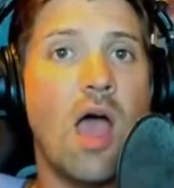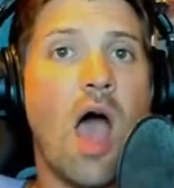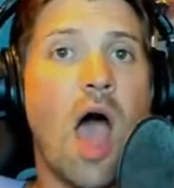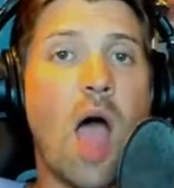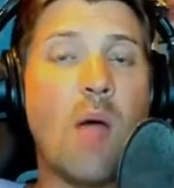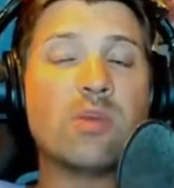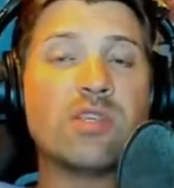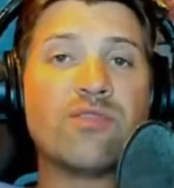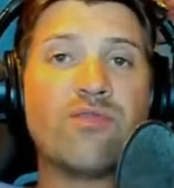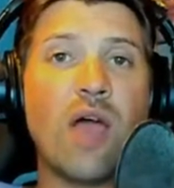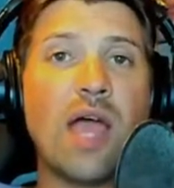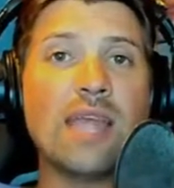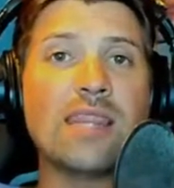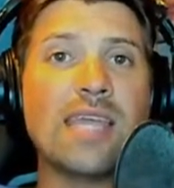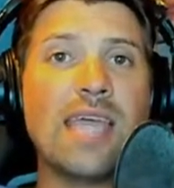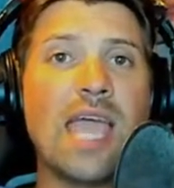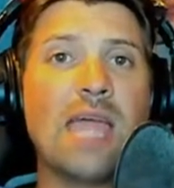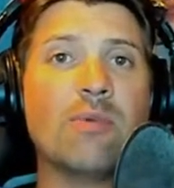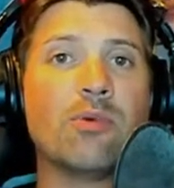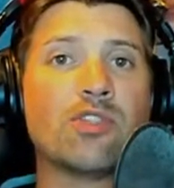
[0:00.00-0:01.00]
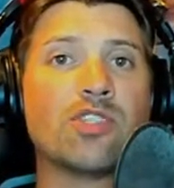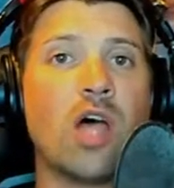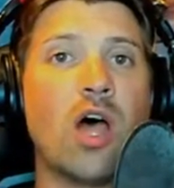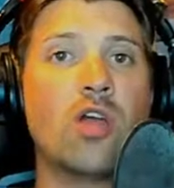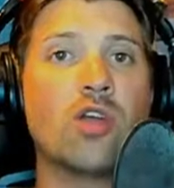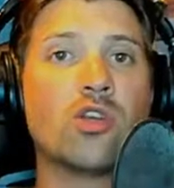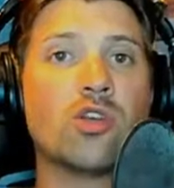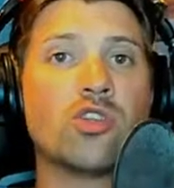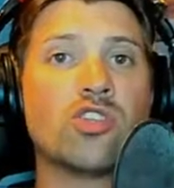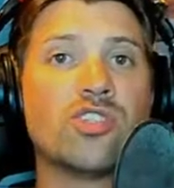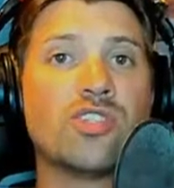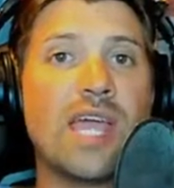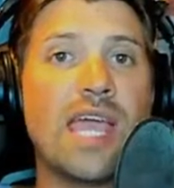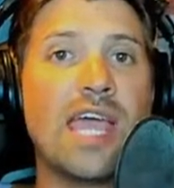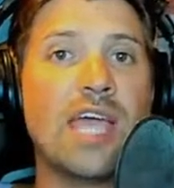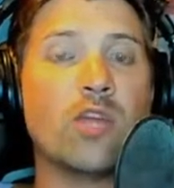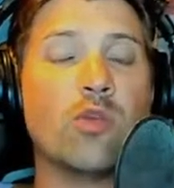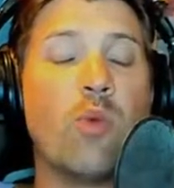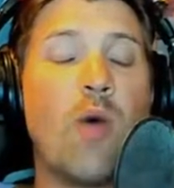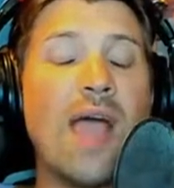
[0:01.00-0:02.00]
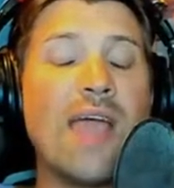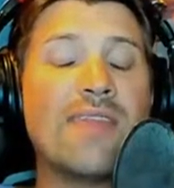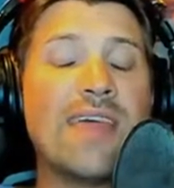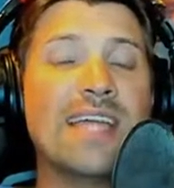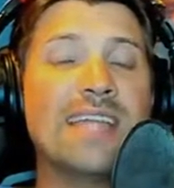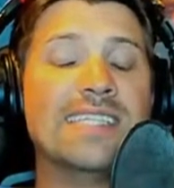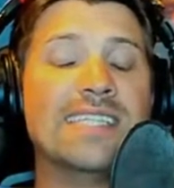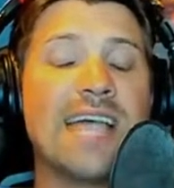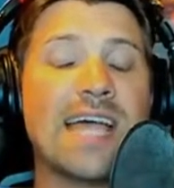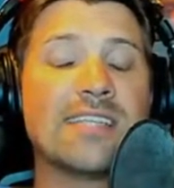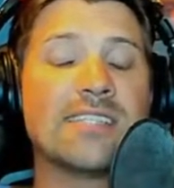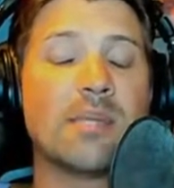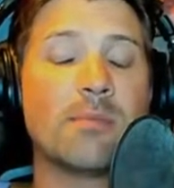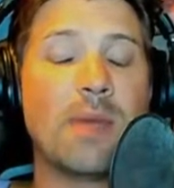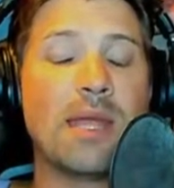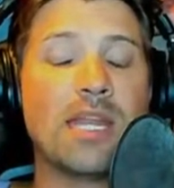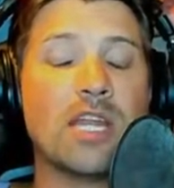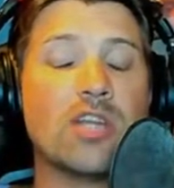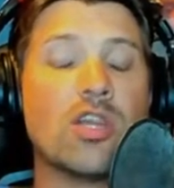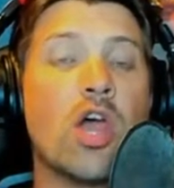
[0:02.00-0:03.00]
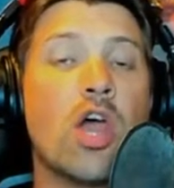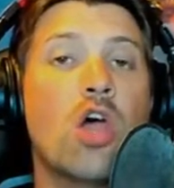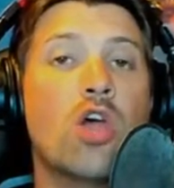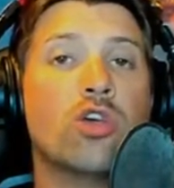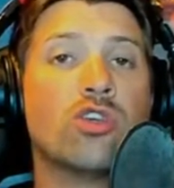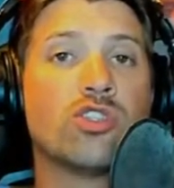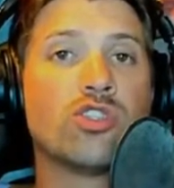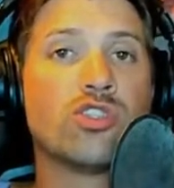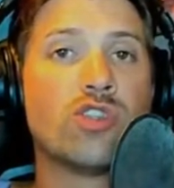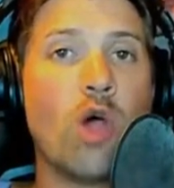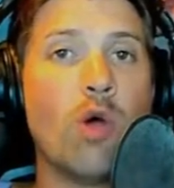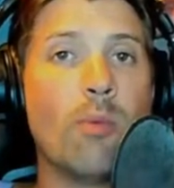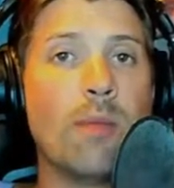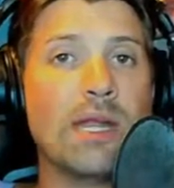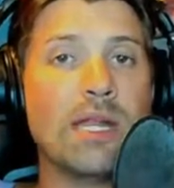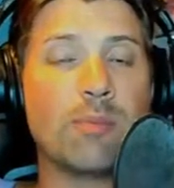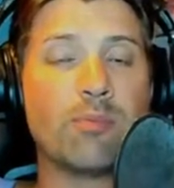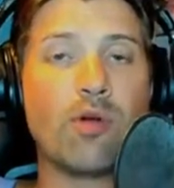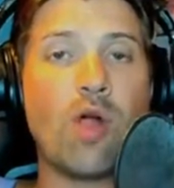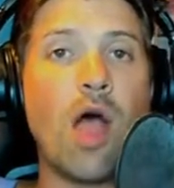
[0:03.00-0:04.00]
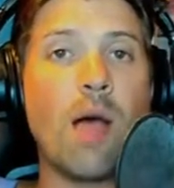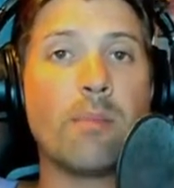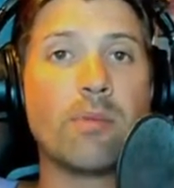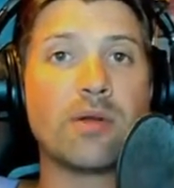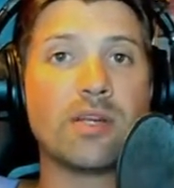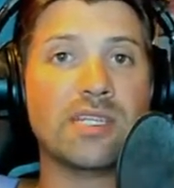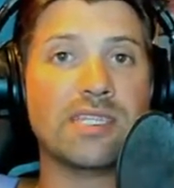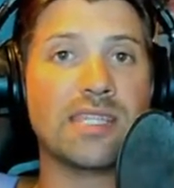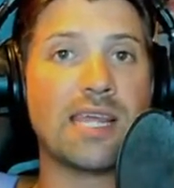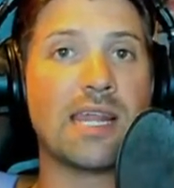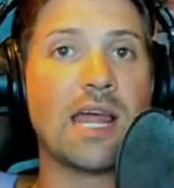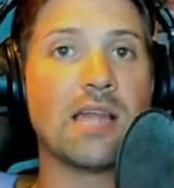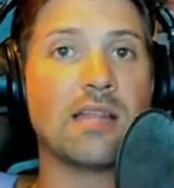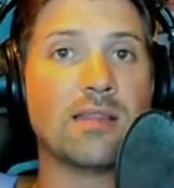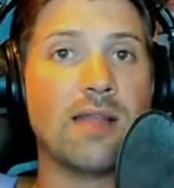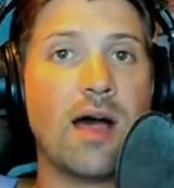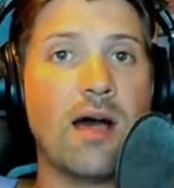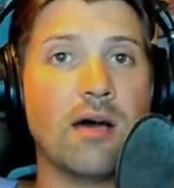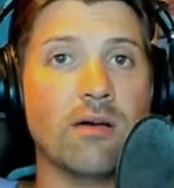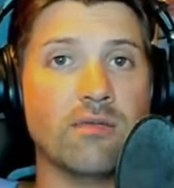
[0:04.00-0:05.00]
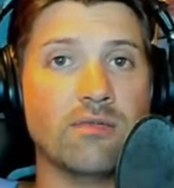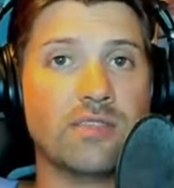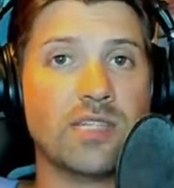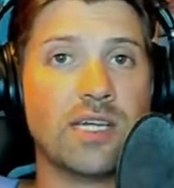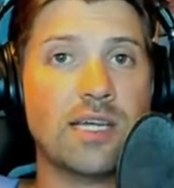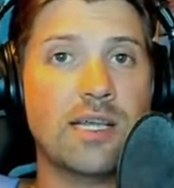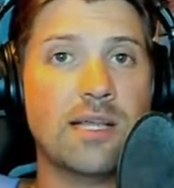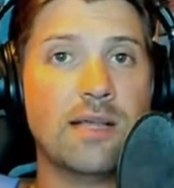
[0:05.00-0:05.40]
I was finally able to understand why they decimated so many properties that I loved.